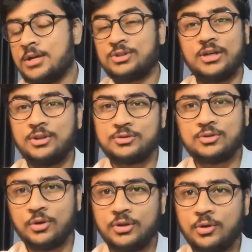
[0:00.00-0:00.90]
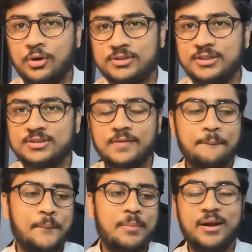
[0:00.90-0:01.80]
So I saw the cause list.
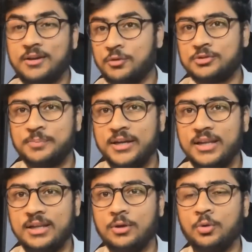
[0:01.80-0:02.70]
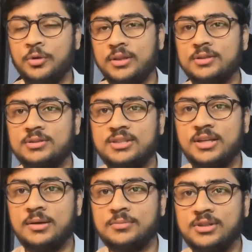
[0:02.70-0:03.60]
My matter was pretty low in the
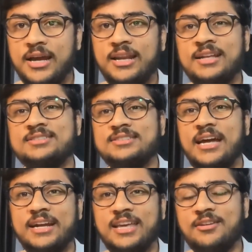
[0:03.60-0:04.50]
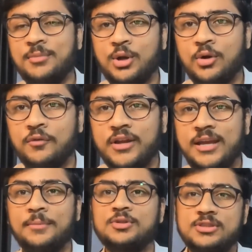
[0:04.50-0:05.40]
serial number, and hence that gave me a lot of
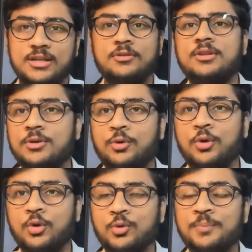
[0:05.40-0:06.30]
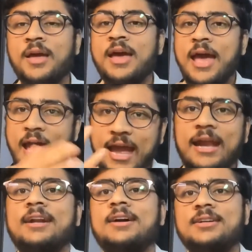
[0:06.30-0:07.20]
time to sit down in the courtroom
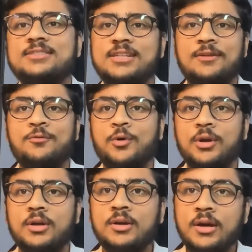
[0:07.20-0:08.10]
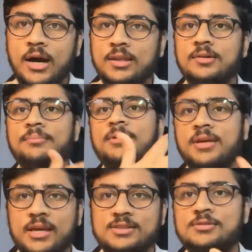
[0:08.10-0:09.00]
and understand what other
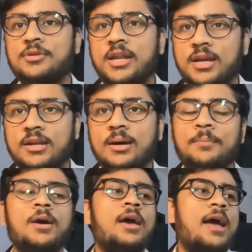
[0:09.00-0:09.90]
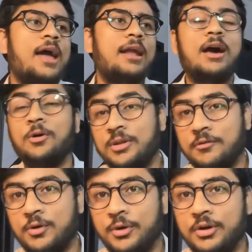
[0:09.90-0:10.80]
cases were taken up and how
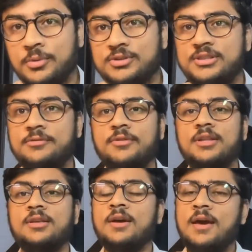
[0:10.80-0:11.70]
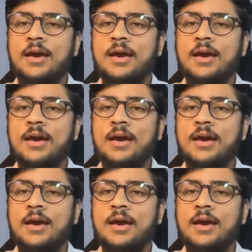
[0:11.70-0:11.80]
they were going to proceed with.